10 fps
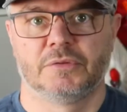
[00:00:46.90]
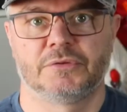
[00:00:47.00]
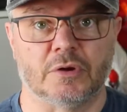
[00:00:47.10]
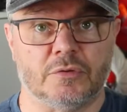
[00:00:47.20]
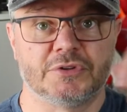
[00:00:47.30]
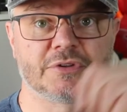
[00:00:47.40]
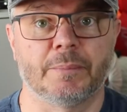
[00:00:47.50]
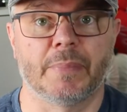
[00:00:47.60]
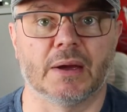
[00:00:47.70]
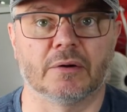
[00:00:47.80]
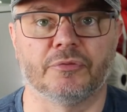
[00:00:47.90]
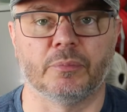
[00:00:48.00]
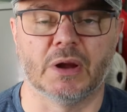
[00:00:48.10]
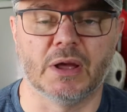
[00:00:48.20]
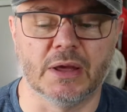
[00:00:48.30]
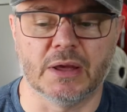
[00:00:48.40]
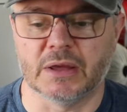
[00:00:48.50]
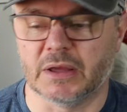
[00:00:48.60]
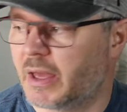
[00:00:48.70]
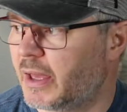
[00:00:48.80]
So just come back from
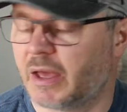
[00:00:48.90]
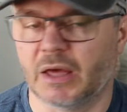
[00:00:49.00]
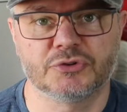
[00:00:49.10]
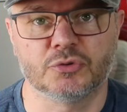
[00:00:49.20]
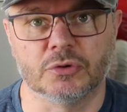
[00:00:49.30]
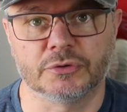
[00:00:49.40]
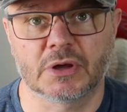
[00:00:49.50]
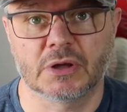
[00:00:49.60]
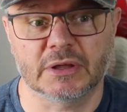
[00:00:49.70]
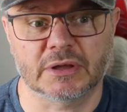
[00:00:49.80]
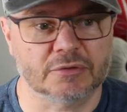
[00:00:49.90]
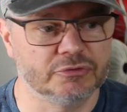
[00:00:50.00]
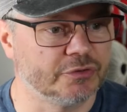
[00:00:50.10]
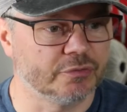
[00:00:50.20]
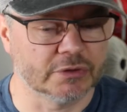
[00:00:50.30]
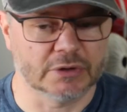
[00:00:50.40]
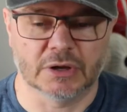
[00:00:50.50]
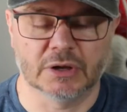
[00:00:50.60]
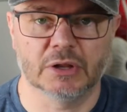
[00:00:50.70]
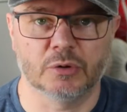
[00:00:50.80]
a uh, short hike. I'm just in
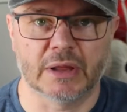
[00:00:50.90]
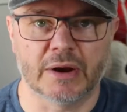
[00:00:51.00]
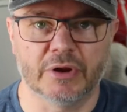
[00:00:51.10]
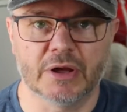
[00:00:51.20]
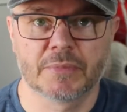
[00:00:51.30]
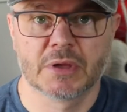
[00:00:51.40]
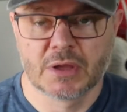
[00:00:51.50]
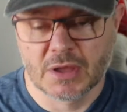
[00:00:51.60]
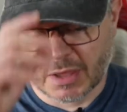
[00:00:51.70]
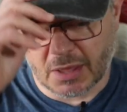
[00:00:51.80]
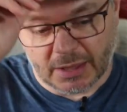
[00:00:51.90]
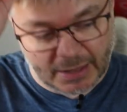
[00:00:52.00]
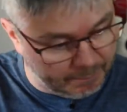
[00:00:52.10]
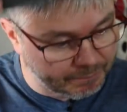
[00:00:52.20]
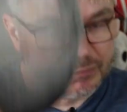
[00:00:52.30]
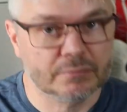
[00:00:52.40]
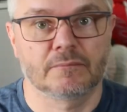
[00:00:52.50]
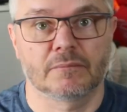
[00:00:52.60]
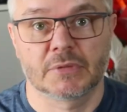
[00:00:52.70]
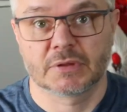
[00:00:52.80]
a local area. Um,
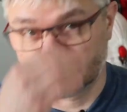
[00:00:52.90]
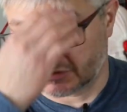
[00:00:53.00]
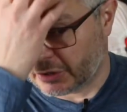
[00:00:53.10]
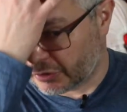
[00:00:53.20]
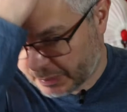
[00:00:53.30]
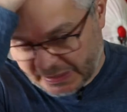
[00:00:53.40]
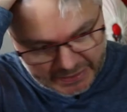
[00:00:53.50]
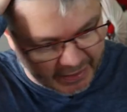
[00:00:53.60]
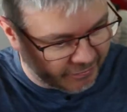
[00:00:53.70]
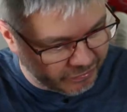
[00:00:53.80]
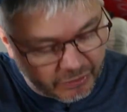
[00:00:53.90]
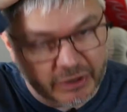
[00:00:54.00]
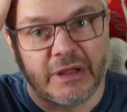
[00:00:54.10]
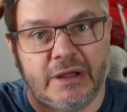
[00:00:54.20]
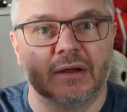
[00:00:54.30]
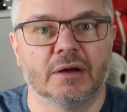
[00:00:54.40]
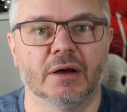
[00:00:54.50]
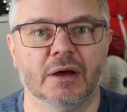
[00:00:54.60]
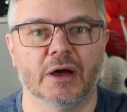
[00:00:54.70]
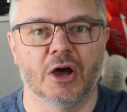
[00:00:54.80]
started off being a very
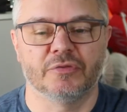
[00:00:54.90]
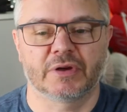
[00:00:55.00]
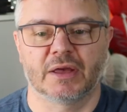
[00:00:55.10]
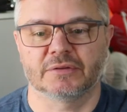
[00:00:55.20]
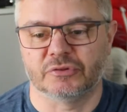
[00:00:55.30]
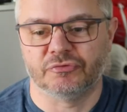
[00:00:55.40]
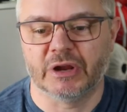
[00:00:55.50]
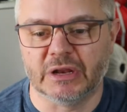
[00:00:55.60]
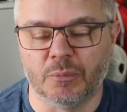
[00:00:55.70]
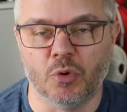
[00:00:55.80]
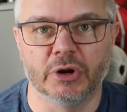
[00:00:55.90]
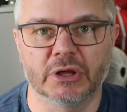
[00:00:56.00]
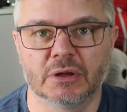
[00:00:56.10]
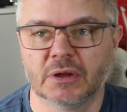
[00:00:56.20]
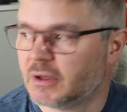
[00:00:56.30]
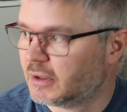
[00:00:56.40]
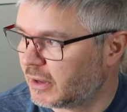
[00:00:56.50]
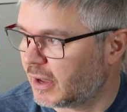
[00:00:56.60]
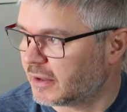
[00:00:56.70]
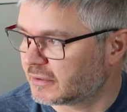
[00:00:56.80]
uh, overcast and rainy morning.
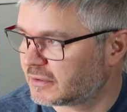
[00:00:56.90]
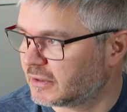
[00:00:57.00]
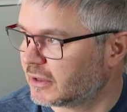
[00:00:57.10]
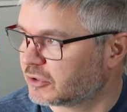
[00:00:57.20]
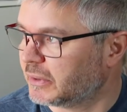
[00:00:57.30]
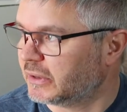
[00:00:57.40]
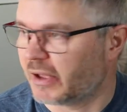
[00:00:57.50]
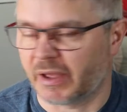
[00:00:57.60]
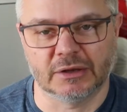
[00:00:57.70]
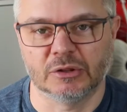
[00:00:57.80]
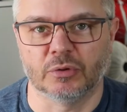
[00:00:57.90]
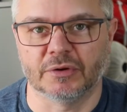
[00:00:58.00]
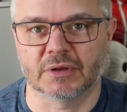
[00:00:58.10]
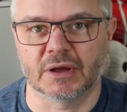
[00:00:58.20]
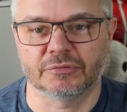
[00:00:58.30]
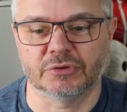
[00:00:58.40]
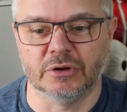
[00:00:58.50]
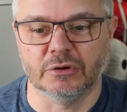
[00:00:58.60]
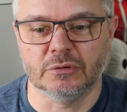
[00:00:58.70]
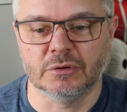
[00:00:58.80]
Uh, it's turned out to be a glorious
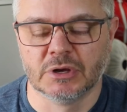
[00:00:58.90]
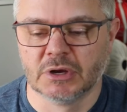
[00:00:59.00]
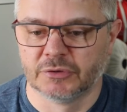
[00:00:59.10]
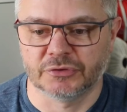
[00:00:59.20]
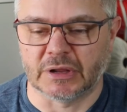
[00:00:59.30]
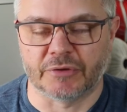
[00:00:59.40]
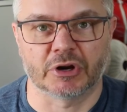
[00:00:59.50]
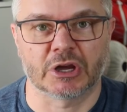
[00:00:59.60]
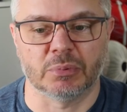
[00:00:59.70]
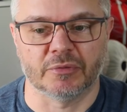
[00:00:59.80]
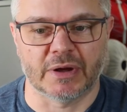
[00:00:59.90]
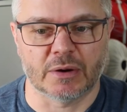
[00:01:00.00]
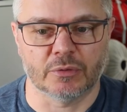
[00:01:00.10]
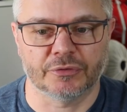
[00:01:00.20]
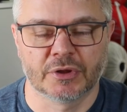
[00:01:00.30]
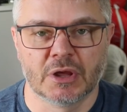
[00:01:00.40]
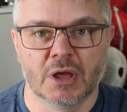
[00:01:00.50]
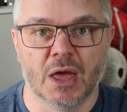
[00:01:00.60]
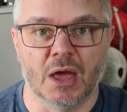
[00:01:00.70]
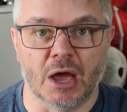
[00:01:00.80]
afternoon. It's only out for a couple of hours.
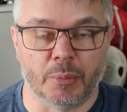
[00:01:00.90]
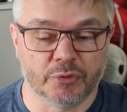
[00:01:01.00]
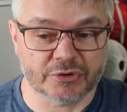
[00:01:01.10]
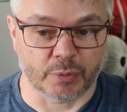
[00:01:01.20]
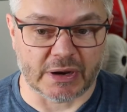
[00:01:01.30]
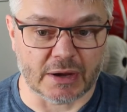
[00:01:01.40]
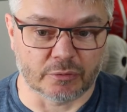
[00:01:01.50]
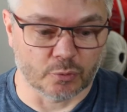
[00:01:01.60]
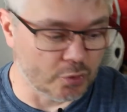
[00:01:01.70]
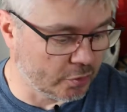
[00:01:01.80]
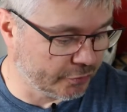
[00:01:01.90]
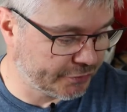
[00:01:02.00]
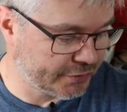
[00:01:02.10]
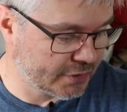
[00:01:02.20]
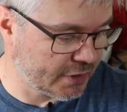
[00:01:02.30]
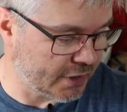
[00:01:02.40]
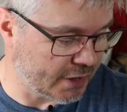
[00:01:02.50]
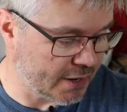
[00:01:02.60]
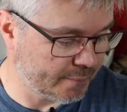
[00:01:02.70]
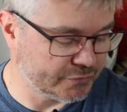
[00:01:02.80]
Uh, but the reason I went out was
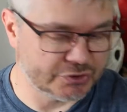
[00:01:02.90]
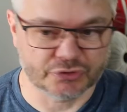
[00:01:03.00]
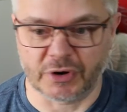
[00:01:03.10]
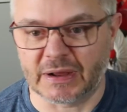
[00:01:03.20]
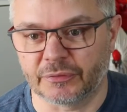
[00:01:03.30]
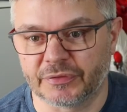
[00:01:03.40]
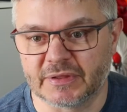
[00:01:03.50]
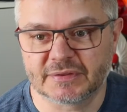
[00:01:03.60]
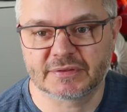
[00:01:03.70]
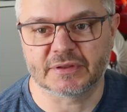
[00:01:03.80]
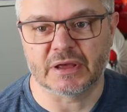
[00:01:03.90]
um, to try out this